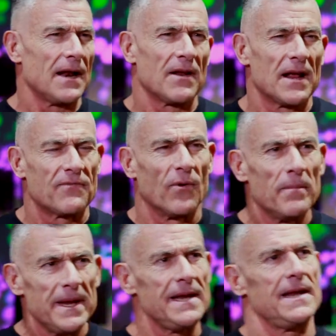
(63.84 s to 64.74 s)
And for
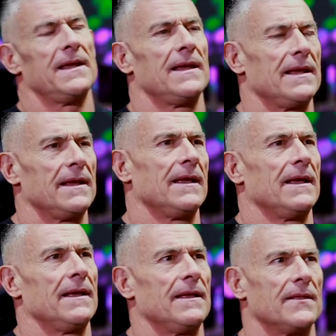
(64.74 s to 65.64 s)
me,
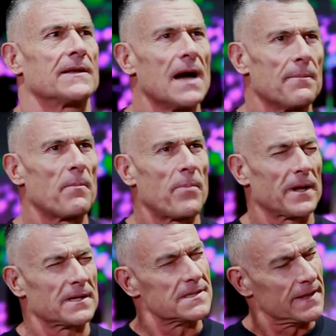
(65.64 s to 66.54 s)
the type of product and